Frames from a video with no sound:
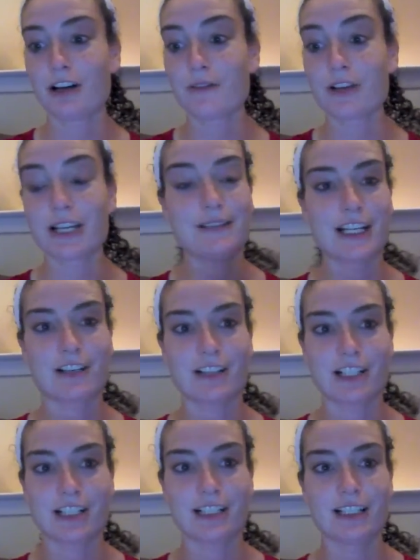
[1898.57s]
If you guys have any
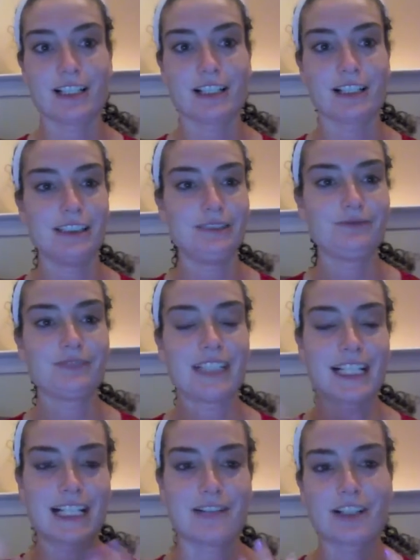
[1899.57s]
questions, I
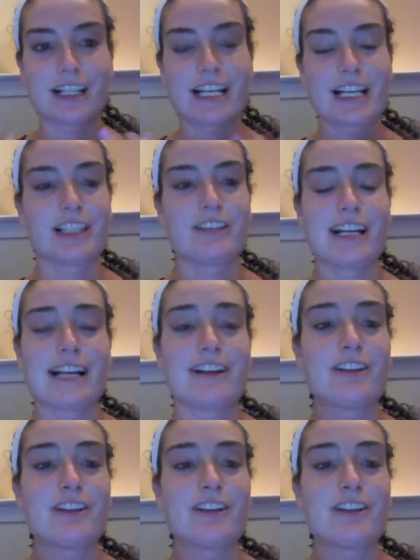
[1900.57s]
sound really nasally right now.